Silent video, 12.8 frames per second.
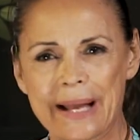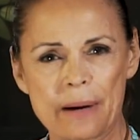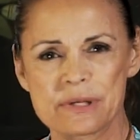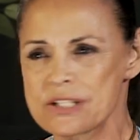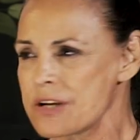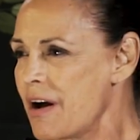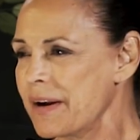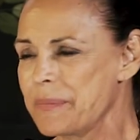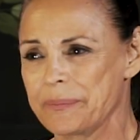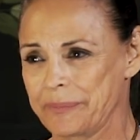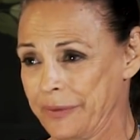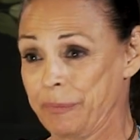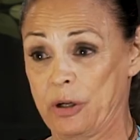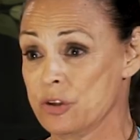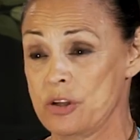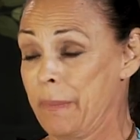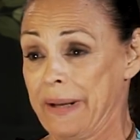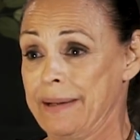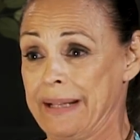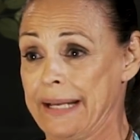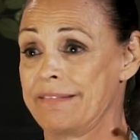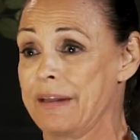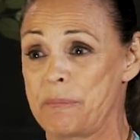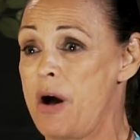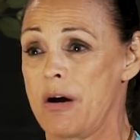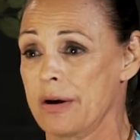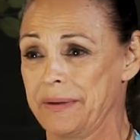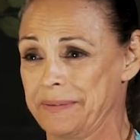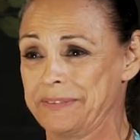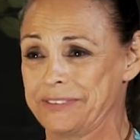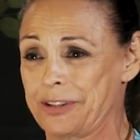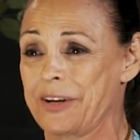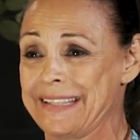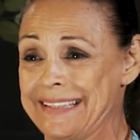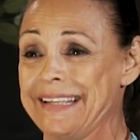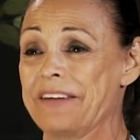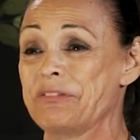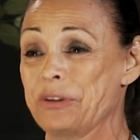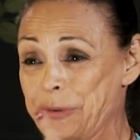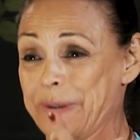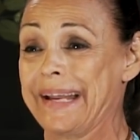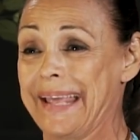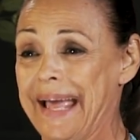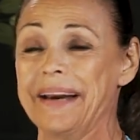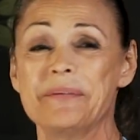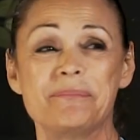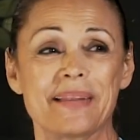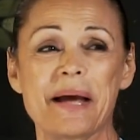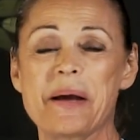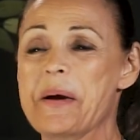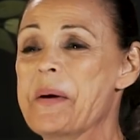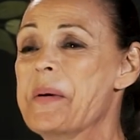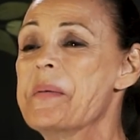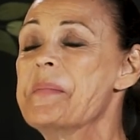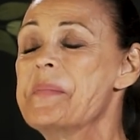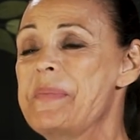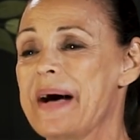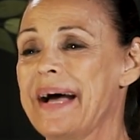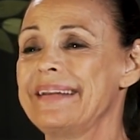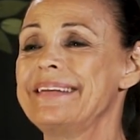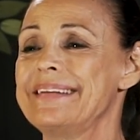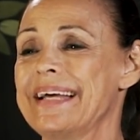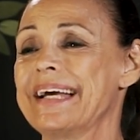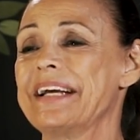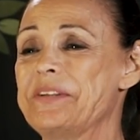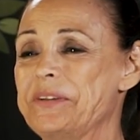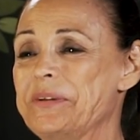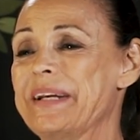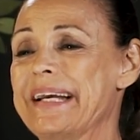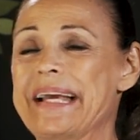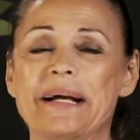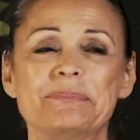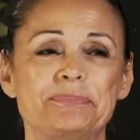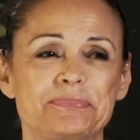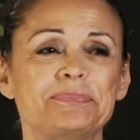Cameras on? Because nobody had them on, so he didn't have to do it again. But they had to do it again.